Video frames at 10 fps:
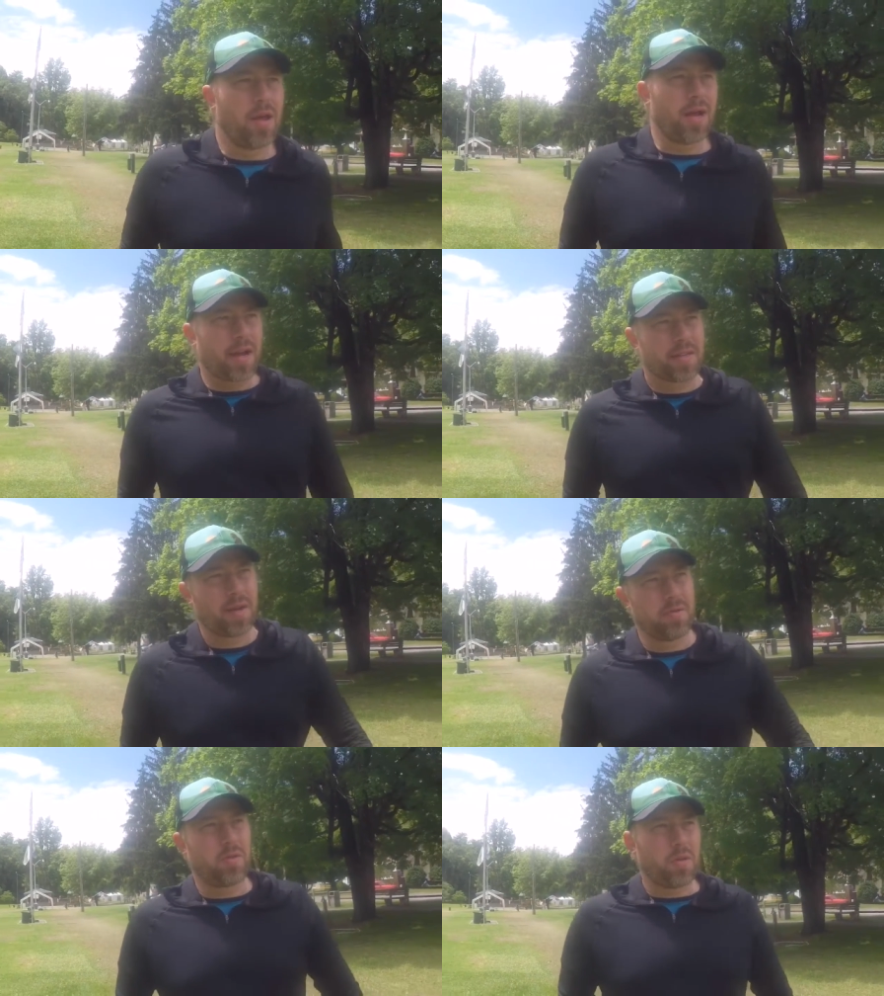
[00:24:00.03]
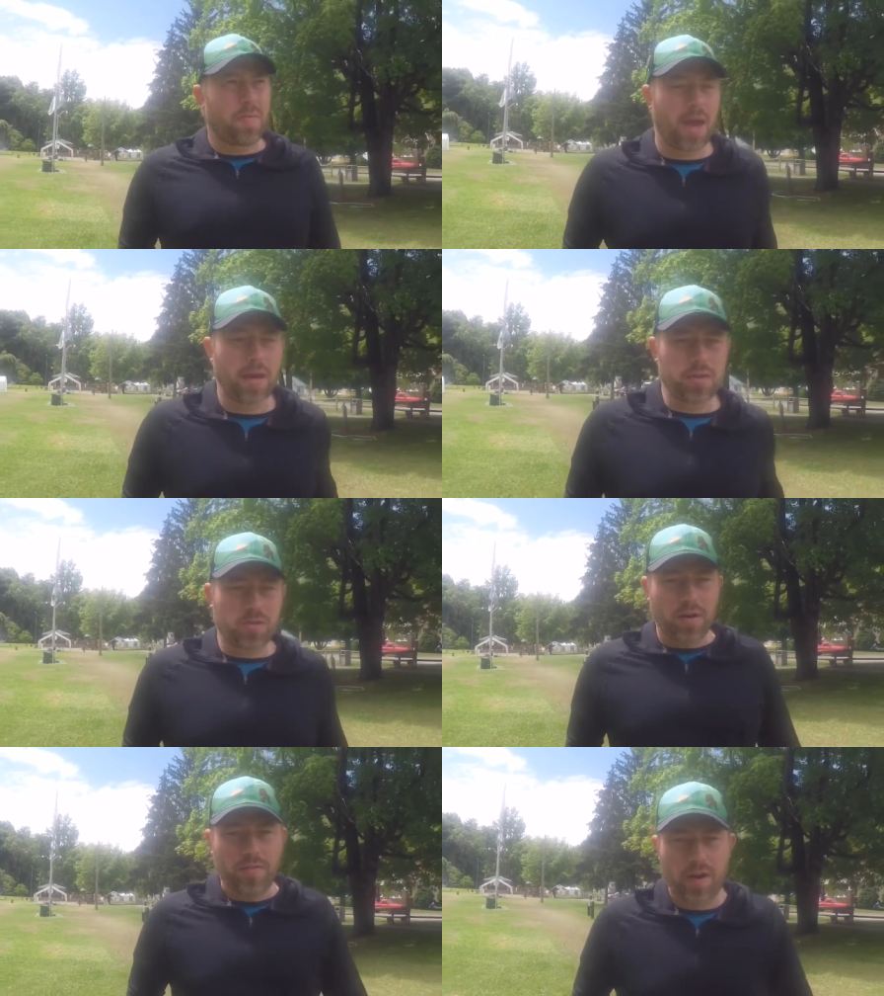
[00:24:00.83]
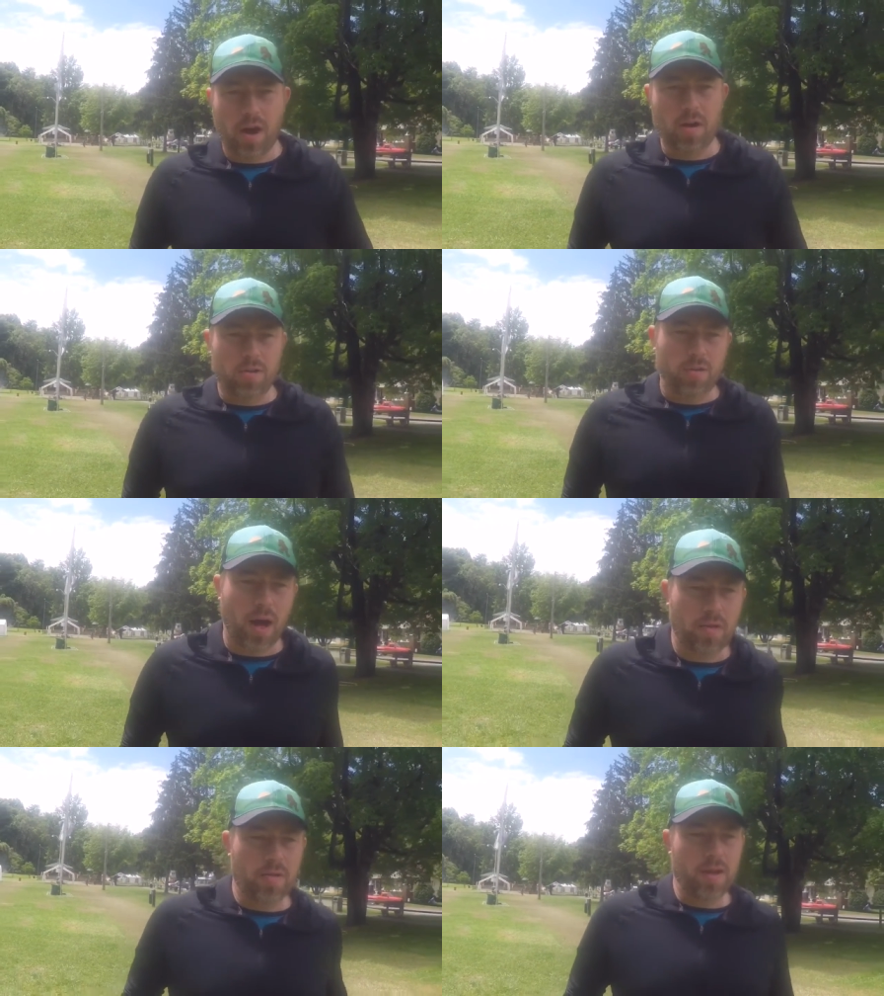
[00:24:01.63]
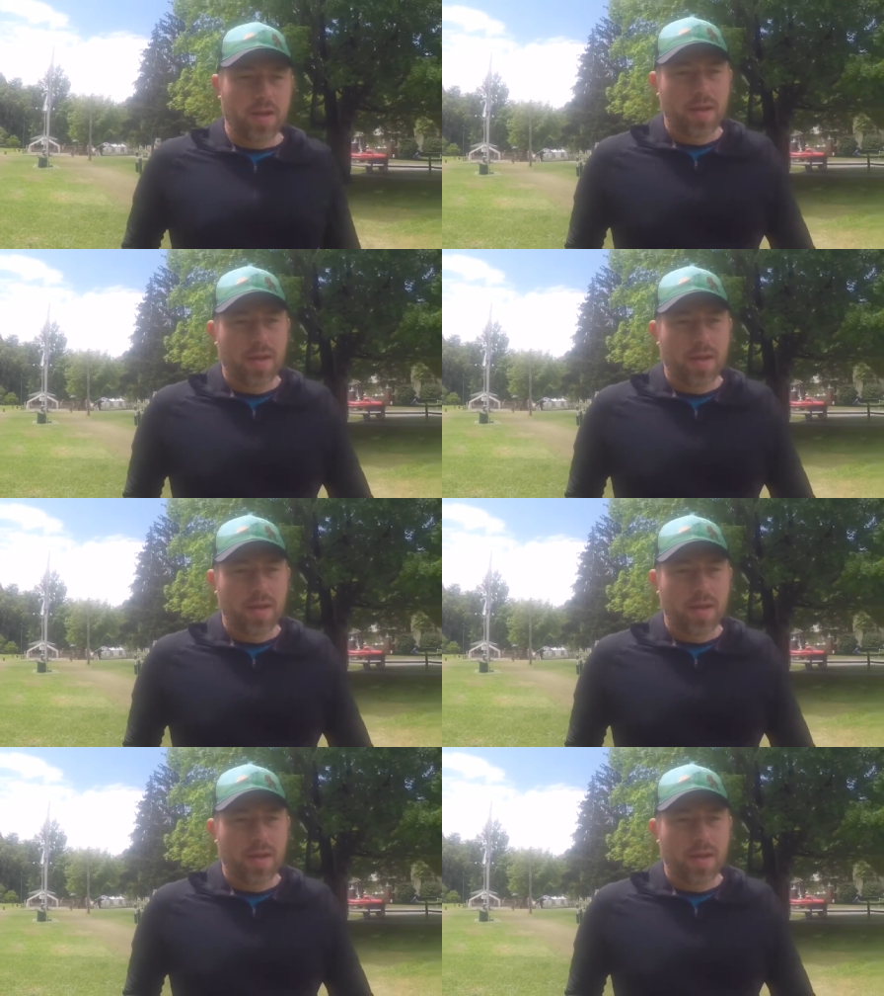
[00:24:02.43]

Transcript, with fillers: know, I guess that was the only pain, is trying to figure out how to do laundry.